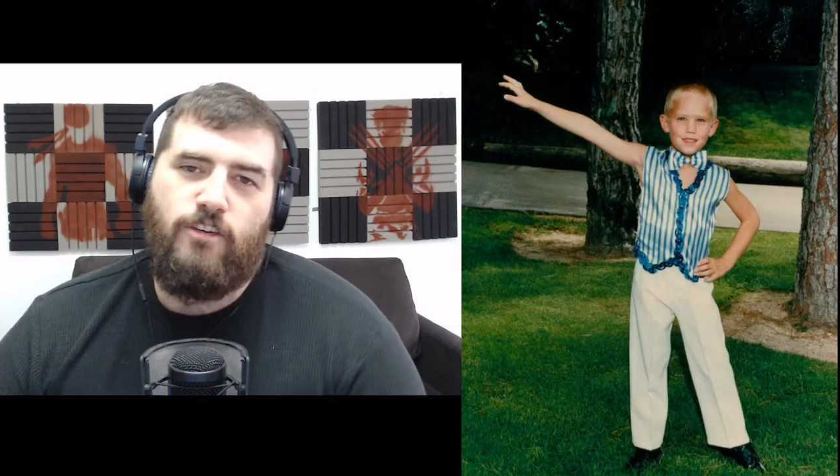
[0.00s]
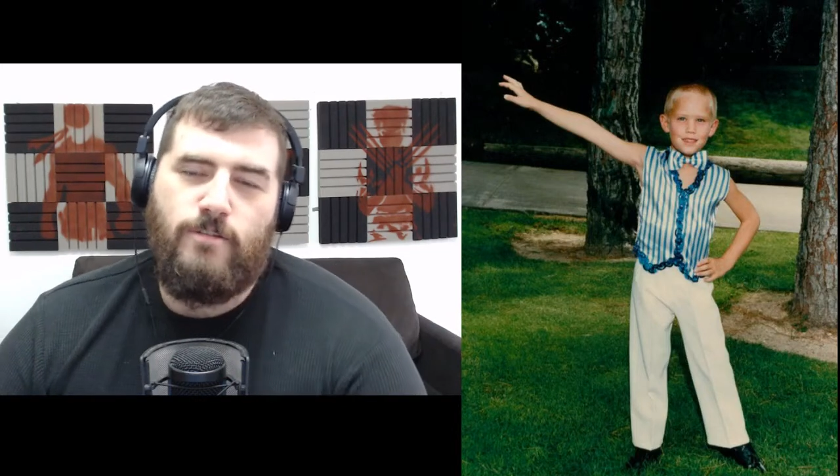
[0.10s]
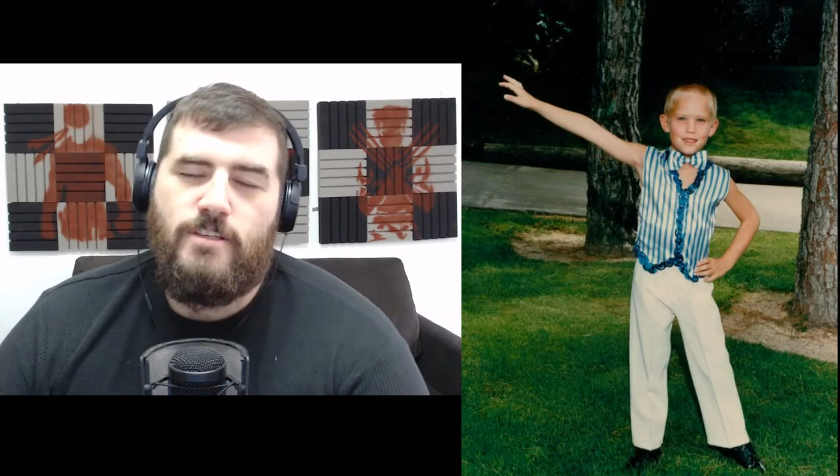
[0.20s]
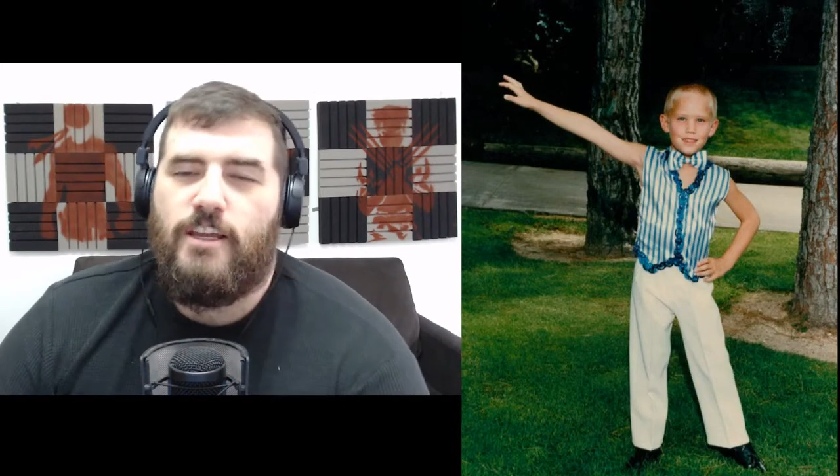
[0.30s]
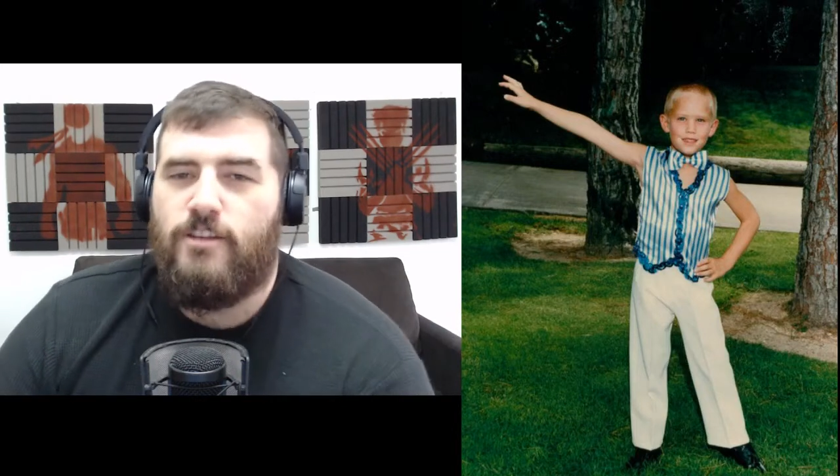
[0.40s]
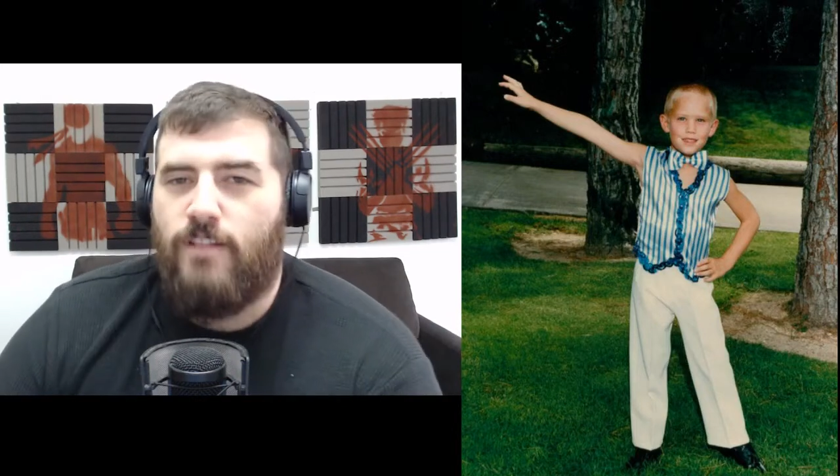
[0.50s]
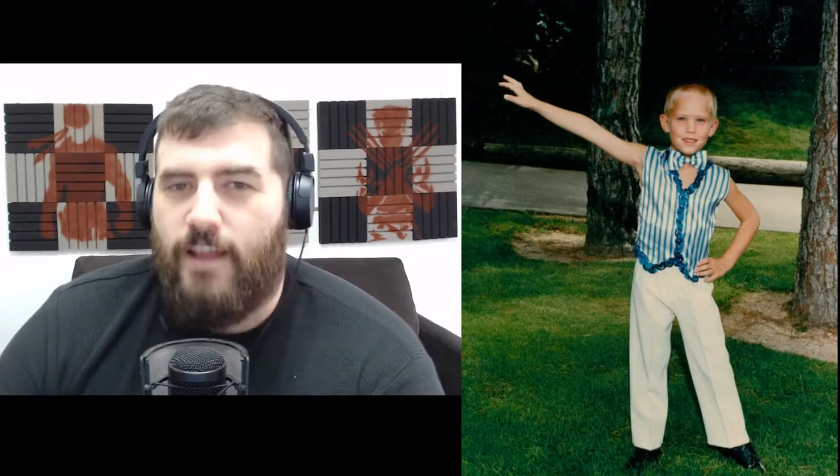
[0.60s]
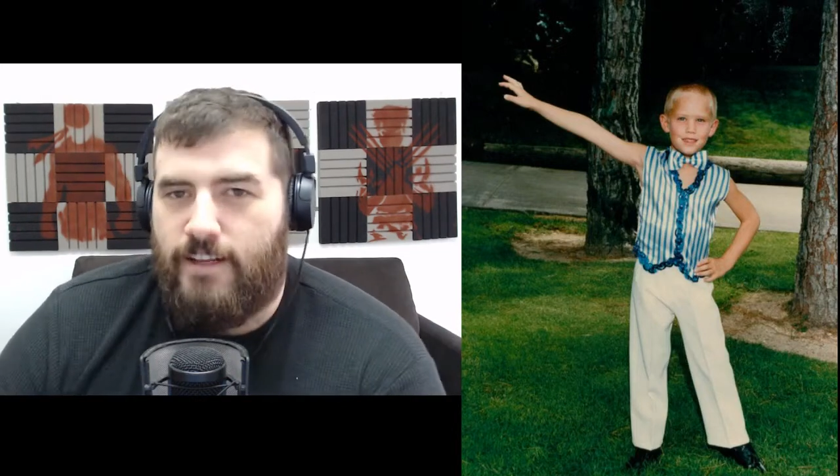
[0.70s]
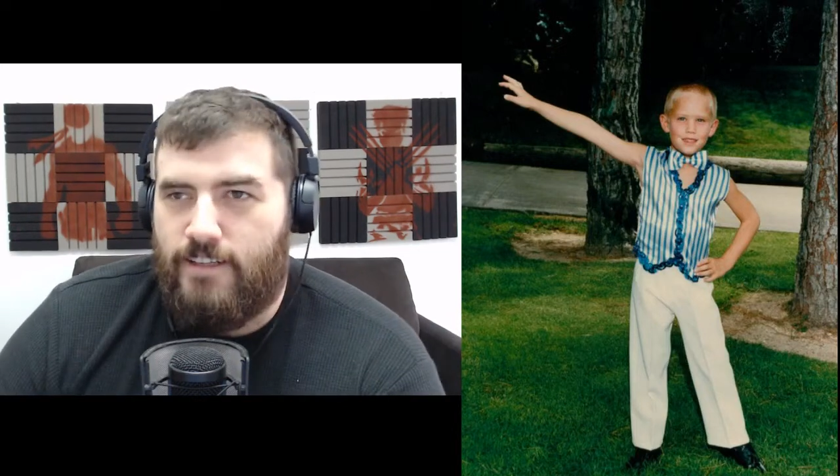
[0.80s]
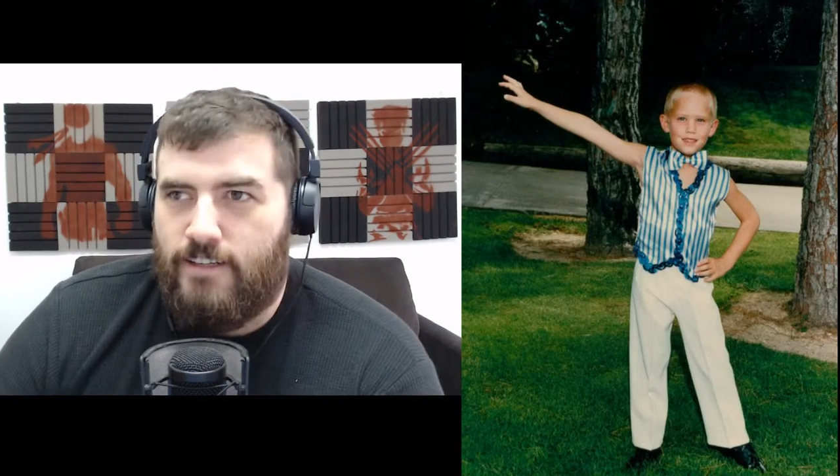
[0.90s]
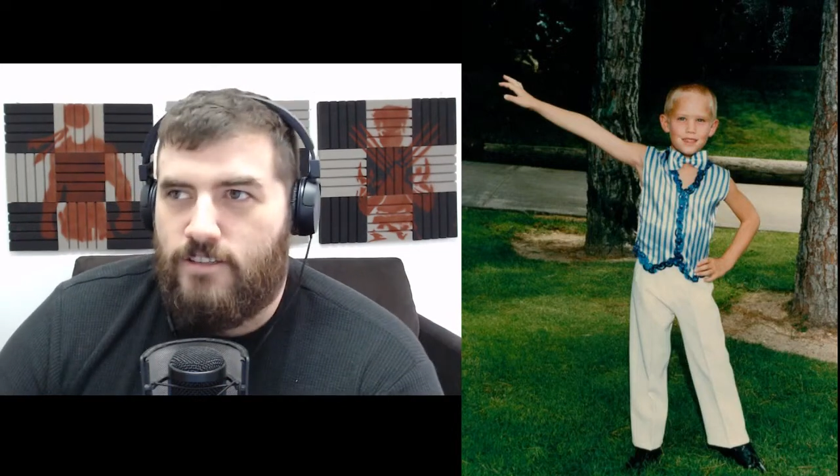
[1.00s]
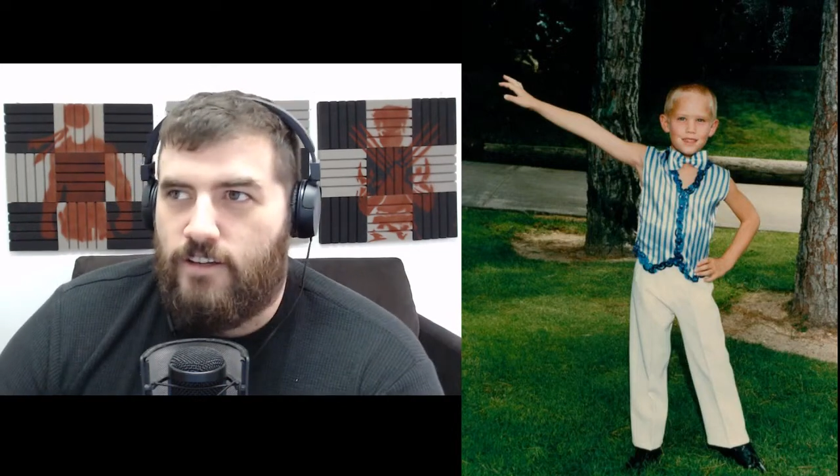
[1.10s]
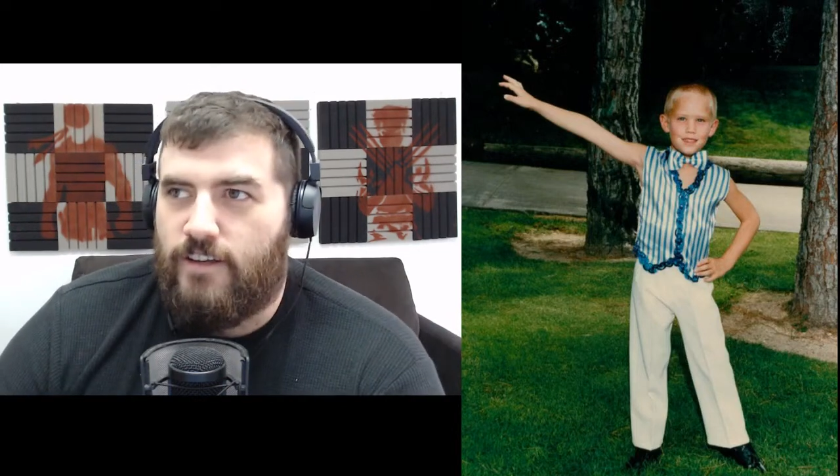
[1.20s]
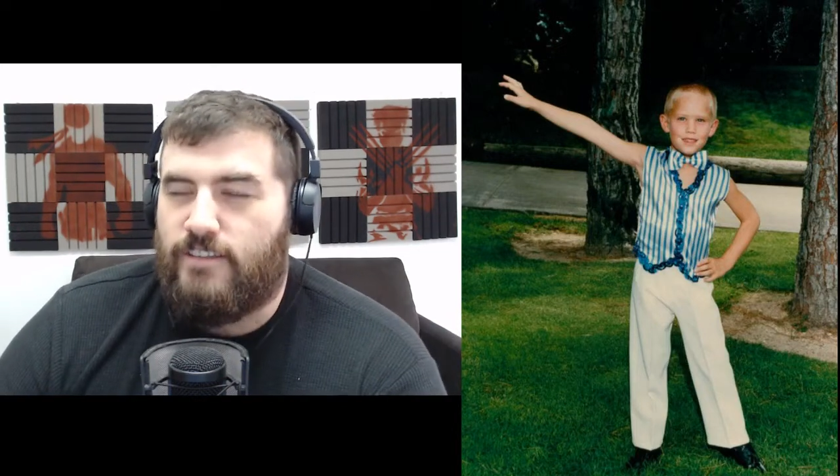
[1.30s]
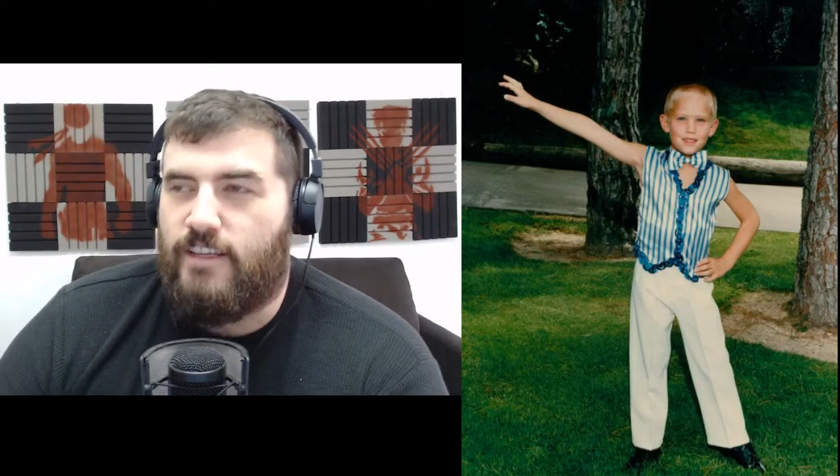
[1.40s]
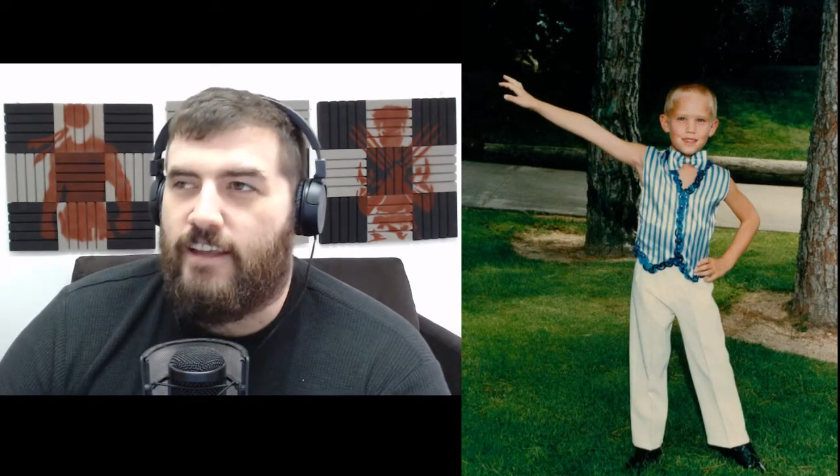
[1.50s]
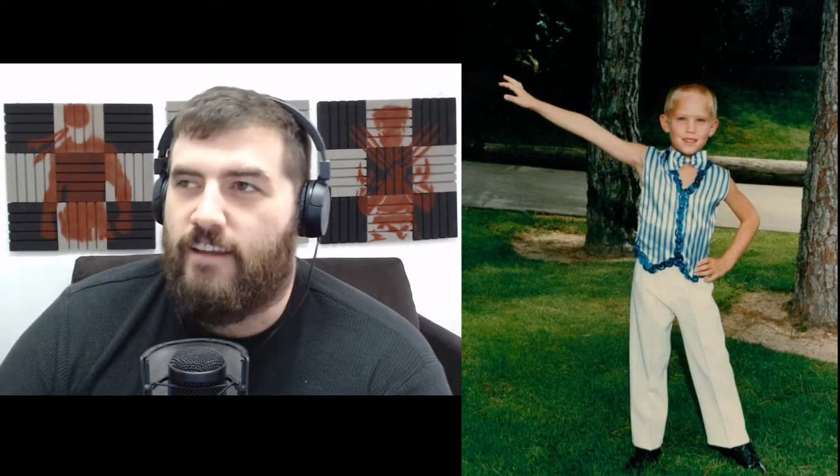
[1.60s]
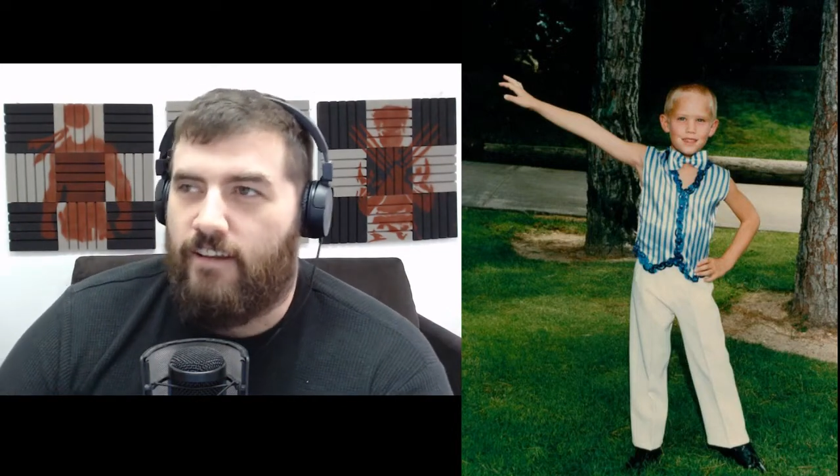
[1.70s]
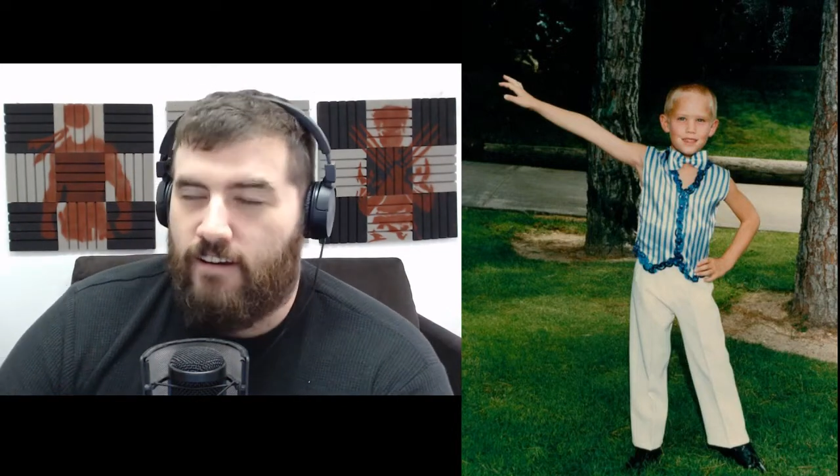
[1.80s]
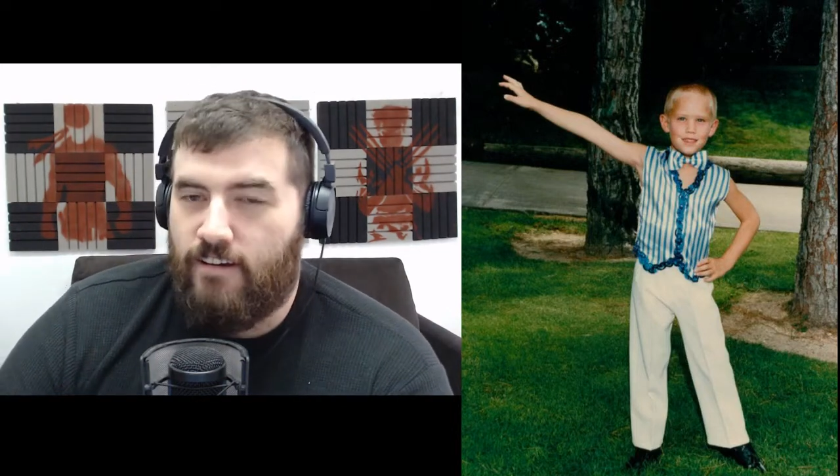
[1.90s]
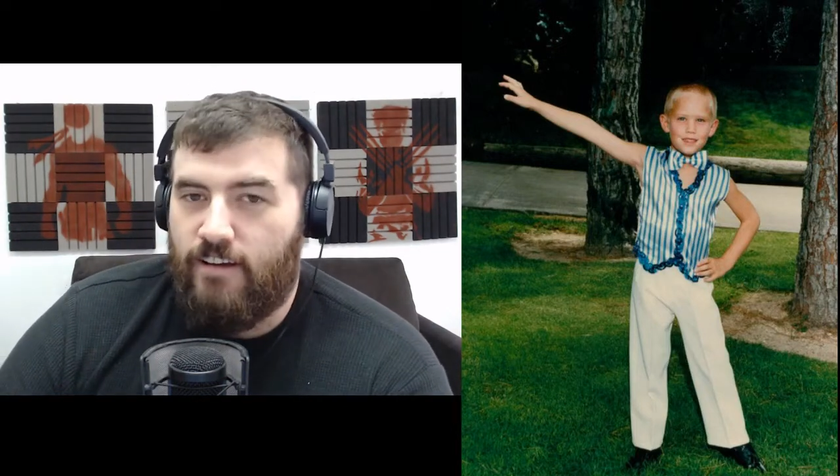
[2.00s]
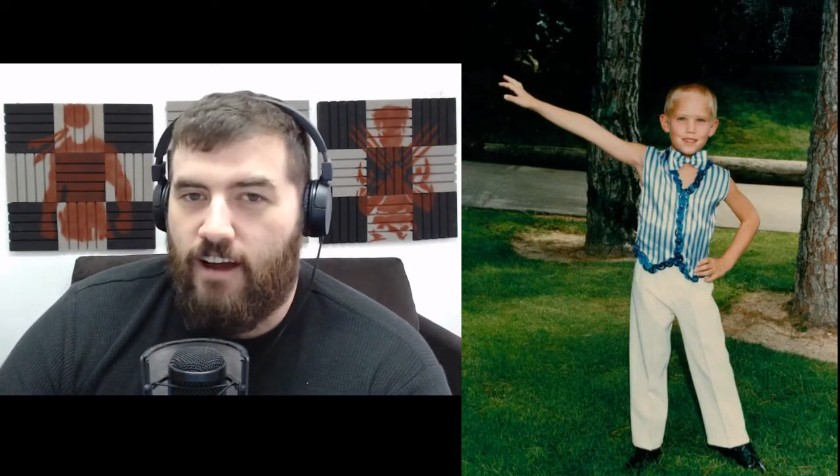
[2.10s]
You said you liked it, so I was like, here,